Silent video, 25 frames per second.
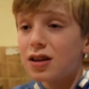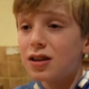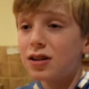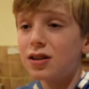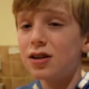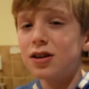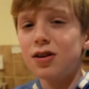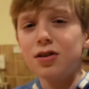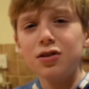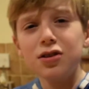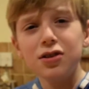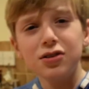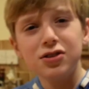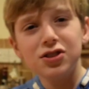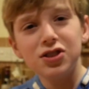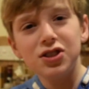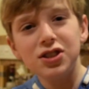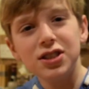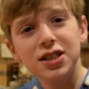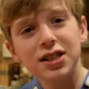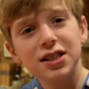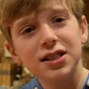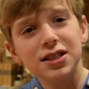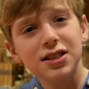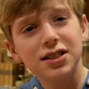You know
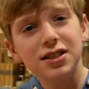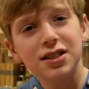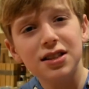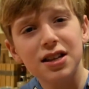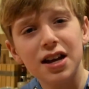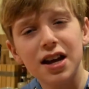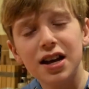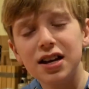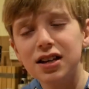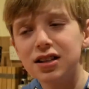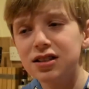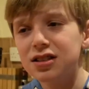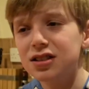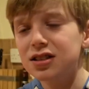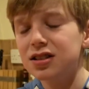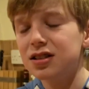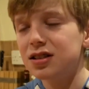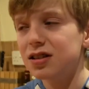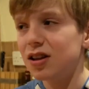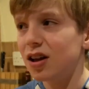those cheese sticks,